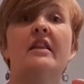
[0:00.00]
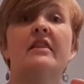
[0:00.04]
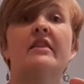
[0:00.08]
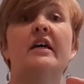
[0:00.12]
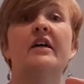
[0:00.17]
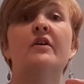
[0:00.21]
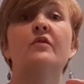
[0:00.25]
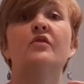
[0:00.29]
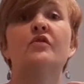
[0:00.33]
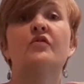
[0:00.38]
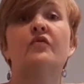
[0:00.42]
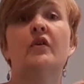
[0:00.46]

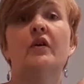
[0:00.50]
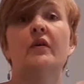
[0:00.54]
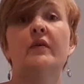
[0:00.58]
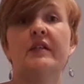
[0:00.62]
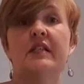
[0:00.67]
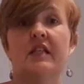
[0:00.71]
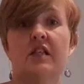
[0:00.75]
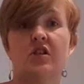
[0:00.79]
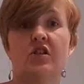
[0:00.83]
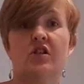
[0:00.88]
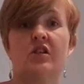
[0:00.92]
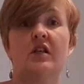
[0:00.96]
those
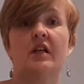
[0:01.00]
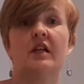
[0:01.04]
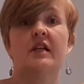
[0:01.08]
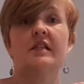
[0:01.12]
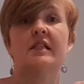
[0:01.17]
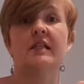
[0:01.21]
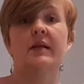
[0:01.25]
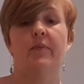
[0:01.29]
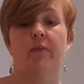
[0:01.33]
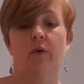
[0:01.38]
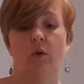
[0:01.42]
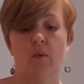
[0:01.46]
fluids are just going to
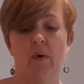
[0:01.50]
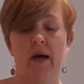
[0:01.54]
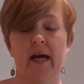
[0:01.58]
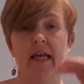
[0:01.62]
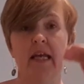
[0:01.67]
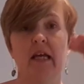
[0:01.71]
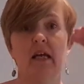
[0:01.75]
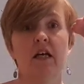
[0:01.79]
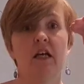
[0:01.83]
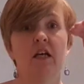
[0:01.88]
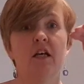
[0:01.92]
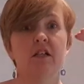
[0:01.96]
slip
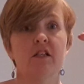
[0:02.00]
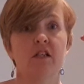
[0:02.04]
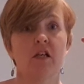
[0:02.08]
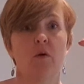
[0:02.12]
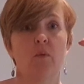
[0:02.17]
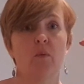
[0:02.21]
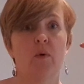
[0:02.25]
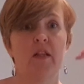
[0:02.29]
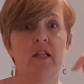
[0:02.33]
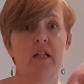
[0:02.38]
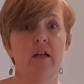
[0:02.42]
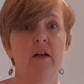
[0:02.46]
away. So
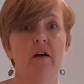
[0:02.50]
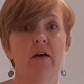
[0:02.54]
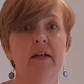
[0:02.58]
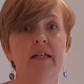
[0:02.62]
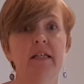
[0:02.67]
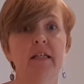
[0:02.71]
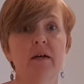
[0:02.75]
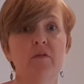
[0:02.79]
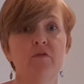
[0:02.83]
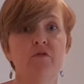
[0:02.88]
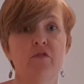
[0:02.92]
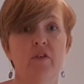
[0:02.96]
with
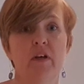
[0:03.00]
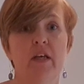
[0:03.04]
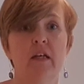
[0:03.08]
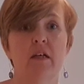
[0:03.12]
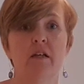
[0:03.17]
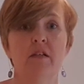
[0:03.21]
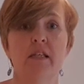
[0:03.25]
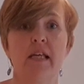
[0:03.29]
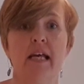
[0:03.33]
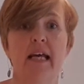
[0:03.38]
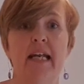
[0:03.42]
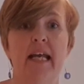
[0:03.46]
lined up
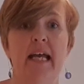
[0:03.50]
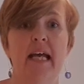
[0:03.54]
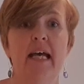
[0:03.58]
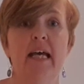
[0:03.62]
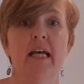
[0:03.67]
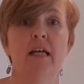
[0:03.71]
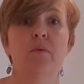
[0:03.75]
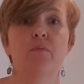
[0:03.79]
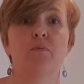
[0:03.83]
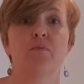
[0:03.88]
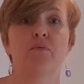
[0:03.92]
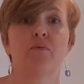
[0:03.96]
fingers and
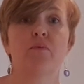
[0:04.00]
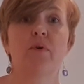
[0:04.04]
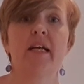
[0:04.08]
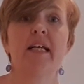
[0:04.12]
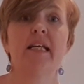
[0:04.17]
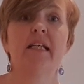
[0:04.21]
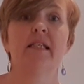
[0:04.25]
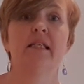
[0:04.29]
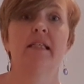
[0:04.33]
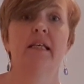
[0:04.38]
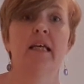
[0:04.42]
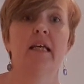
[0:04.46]
hand
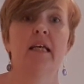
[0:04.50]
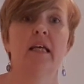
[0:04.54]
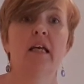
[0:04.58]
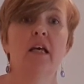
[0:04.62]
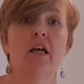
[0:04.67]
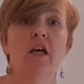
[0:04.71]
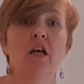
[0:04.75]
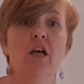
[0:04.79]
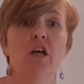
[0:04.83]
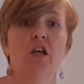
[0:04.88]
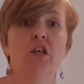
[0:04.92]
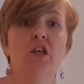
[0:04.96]
bracing,
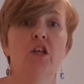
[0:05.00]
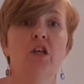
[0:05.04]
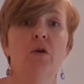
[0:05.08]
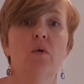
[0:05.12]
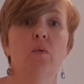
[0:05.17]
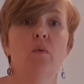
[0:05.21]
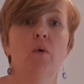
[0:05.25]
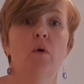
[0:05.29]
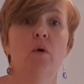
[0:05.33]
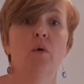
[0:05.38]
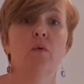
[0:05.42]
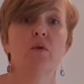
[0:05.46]
you
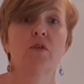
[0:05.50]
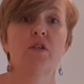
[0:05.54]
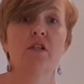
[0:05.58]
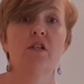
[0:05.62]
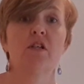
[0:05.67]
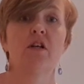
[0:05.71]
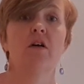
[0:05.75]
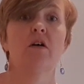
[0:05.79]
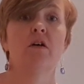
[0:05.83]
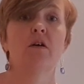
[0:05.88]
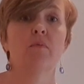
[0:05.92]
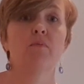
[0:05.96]
will
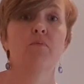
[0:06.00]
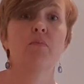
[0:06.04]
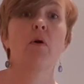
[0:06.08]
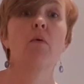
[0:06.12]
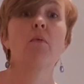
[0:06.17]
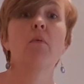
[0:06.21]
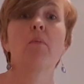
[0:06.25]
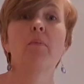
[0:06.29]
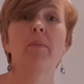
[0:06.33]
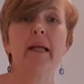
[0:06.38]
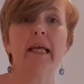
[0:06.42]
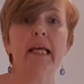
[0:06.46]
start
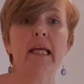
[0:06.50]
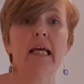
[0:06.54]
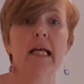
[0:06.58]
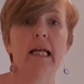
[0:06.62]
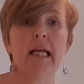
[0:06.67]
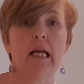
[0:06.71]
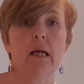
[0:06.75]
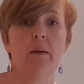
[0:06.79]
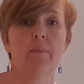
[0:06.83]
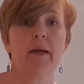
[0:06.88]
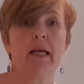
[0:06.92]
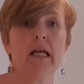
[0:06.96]
probably a
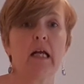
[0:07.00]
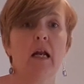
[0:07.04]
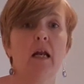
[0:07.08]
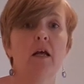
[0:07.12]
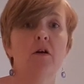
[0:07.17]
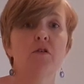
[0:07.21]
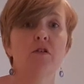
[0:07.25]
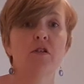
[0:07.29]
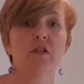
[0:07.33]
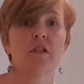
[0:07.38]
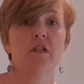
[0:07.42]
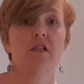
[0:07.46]
little bit
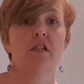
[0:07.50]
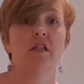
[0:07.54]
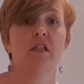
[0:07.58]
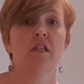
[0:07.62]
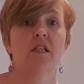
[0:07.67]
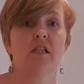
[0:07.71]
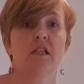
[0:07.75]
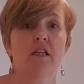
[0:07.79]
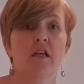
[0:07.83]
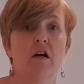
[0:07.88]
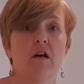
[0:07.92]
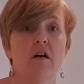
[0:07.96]
closer to the
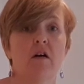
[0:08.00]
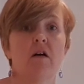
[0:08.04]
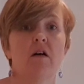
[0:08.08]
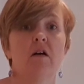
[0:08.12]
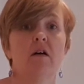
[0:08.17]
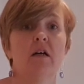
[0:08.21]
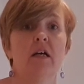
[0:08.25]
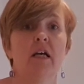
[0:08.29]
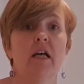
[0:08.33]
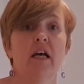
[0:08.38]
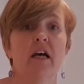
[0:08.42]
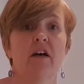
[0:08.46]

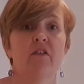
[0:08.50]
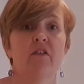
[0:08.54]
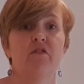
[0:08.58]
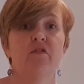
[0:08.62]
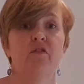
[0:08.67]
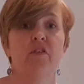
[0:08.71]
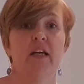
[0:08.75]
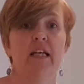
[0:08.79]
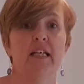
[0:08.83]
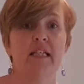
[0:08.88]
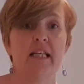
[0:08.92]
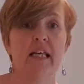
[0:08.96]
scar and
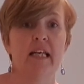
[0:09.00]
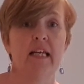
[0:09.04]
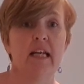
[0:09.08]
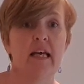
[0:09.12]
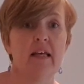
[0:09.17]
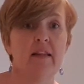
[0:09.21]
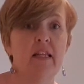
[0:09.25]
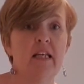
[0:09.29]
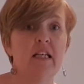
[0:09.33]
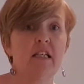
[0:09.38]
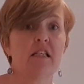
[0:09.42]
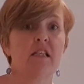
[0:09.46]
feed in,
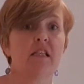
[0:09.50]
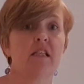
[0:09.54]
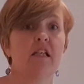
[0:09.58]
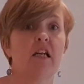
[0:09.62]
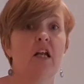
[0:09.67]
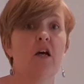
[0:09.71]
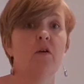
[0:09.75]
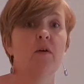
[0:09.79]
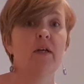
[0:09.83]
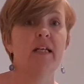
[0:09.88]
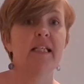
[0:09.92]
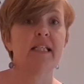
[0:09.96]
and then
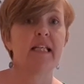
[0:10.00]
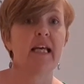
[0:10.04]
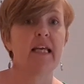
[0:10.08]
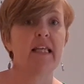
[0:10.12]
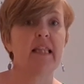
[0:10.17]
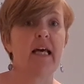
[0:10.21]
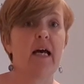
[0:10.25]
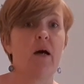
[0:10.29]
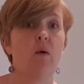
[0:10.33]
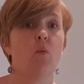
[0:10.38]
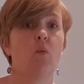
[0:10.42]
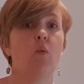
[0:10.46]
slowly take
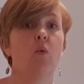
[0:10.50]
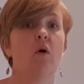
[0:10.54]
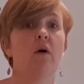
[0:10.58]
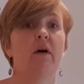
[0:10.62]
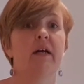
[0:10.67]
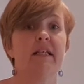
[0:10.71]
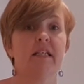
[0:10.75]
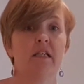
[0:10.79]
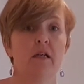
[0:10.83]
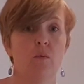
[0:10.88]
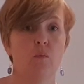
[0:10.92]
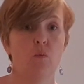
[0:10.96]
that
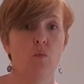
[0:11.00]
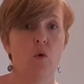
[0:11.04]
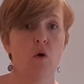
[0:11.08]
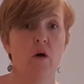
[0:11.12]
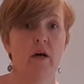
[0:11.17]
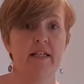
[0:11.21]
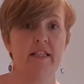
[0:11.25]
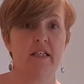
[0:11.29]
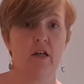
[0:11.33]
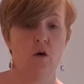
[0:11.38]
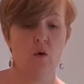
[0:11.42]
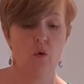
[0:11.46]
wider and
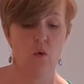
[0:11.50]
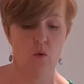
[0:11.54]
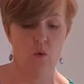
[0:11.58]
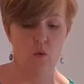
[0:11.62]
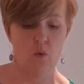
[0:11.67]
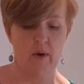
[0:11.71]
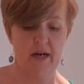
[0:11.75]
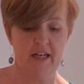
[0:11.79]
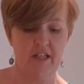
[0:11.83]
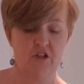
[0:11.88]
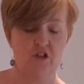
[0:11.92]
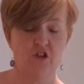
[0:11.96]
wider,
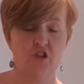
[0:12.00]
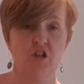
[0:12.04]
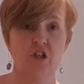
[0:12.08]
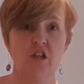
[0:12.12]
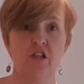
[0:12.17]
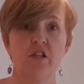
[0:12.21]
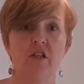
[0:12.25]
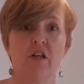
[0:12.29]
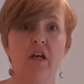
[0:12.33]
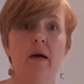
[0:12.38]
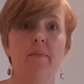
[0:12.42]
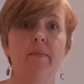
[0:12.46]
always
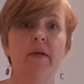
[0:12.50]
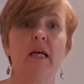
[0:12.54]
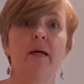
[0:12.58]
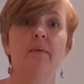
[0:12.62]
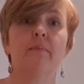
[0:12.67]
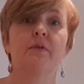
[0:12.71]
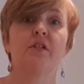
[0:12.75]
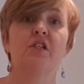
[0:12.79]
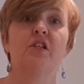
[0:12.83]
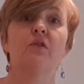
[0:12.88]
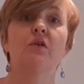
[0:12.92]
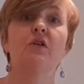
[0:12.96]
just coming
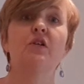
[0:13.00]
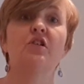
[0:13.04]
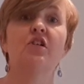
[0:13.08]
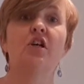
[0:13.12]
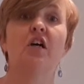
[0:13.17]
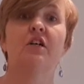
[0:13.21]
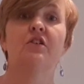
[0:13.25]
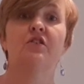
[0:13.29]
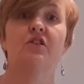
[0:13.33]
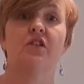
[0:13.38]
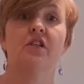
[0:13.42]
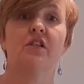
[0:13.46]
up till you
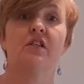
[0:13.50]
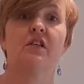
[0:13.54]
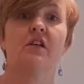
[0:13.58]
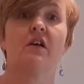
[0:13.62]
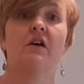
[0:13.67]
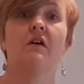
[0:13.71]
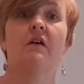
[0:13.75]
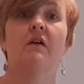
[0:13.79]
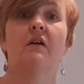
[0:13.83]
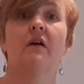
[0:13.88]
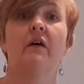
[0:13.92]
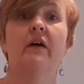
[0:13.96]
touch the
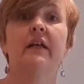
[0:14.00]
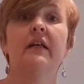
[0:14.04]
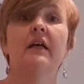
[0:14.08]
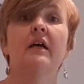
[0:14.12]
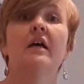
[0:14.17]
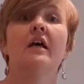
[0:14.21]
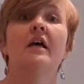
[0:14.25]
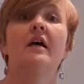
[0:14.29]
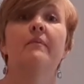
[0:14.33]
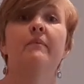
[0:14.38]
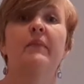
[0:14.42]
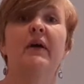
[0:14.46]
scar line.
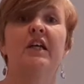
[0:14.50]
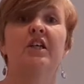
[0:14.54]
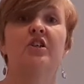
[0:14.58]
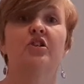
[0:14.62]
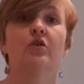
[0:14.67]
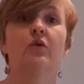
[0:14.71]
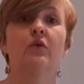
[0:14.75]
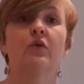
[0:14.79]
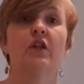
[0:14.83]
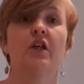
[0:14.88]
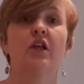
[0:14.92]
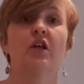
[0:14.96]
Make
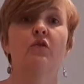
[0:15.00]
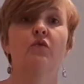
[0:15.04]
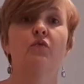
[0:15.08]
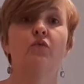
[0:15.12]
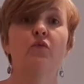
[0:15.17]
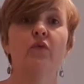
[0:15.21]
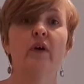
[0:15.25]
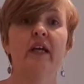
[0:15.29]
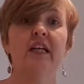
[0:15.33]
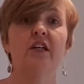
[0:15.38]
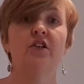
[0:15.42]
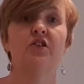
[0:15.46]
sure that you
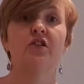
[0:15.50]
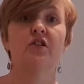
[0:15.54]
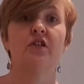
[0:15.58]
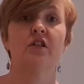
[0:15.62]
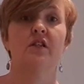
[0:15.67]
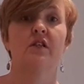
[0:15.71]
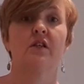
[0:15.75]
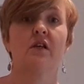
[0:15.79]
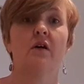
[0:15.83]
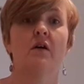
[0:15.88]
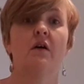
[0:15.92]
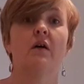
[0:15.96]
reach the
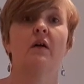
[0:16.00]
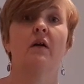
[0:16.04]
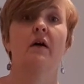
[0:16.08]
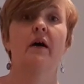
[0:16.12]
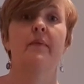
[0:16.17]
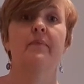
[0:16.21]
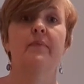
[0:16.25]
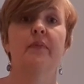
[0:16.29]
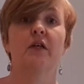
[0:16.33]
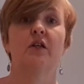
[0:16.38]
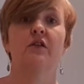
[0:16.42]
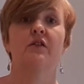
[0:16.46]
scar
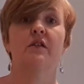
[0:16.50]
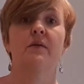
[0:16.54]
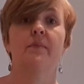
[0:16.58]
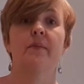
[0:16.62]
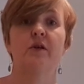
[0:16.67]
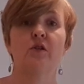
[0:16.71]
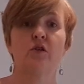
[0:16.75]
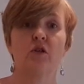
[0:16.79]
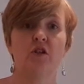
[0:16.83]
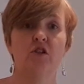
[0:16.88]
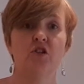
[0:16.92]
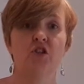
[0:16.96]
line because the
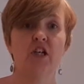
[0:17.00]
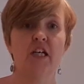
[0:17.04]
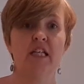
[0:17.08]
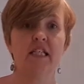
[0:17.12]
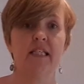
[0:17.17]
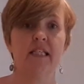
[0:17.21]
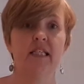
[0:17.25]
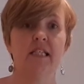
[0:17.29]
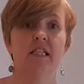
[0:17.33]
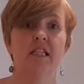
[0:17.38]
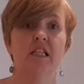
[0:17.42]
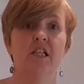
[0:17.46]
most
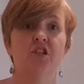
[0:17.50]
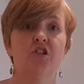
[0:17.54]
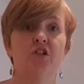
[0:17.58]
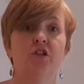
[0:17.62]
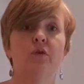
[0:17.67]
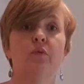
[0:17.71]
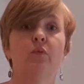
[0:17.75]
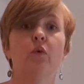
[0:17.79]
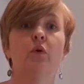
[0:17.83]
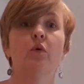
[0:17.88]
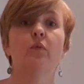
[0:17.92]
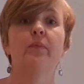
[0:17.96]
congested
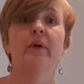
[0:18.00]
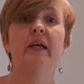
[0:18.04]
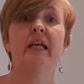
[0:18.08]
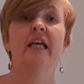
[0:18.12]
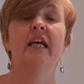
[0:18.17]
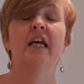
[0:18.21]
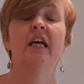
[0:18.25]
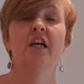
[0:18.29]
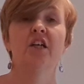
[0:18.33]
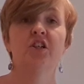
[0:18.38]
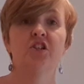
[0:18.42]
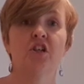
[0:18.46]
tissue will be
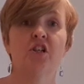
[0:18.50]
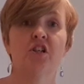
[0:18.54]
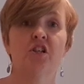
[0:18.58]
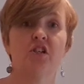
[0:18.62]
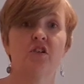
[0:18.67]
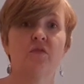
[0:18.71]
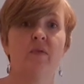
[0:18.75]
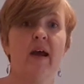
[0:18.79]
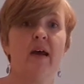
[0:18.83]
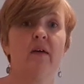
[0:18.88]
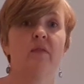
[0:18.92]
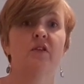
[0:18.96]
just
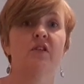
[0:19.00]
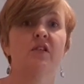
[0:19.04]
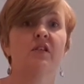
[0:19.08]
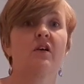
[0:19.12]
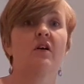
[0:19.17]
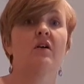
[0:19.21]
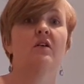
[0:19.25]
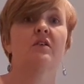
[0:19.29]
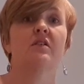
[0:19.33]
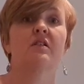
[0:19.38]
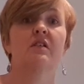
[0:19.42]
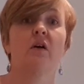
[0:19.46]
around the
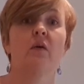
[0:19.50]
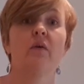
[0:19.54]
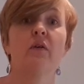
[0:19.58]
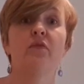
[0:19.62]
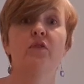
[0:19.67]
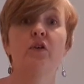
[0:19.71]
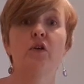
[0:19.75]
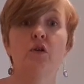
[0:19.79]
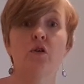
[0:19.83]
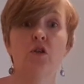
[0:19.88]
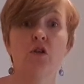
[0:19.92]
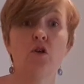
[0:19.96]
scar. So if
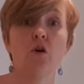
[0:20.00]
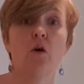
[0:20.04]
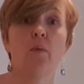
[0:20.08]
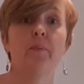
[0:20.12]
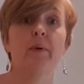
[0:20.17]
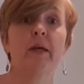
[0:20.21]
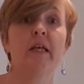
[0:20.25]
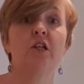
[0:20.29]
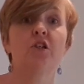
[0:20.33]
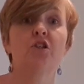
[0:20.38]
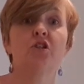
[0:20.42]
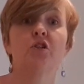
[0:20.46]
you're
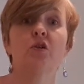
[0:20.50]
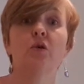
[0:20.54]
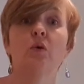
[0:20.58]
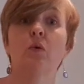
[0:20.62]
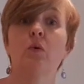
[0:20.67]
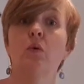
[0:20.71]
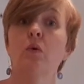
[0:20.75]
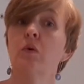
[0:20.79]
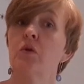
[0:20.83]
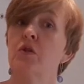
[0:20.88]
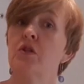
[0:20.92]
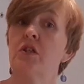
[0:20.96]
stopping
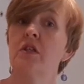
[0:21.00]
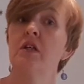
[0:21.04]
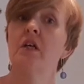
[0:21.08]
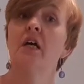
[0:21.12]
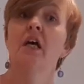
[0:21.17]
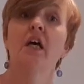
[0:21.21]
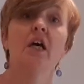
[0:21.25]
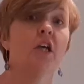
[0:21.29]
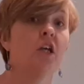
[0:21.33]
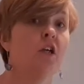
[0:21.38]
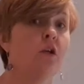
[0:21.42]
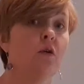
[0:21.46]
short,
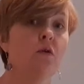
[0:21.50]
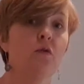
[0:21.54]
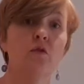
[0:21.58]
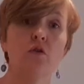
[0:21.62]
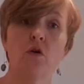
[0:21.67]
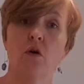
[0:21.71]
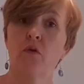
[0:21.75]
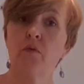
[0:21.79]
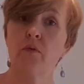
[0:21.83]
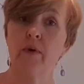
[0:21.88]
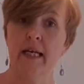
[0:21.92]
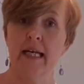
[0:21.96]
you're
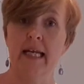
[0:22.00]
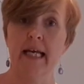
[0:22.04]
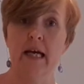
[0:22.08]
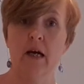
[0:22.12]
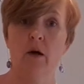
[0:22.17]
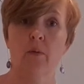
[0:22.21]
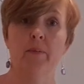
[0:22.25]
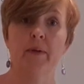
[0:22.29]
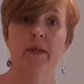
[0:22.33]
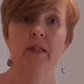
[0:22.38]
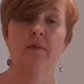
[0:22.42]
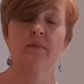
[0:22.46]
not really
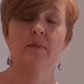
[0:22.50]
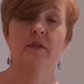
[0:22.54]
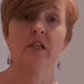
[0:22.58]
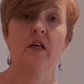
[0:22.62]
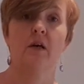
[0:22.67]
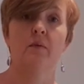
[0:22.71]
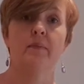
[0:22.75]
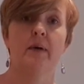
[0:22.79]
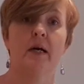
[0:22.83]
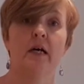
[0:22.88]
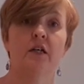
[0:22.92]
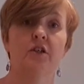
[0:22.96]
helping them so
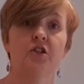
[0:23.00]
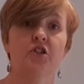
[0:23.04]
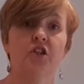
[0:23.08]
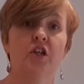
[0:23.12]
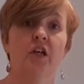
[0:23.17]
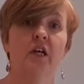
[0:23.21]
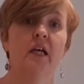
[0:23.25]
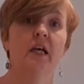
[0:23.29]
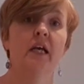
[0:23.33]
much.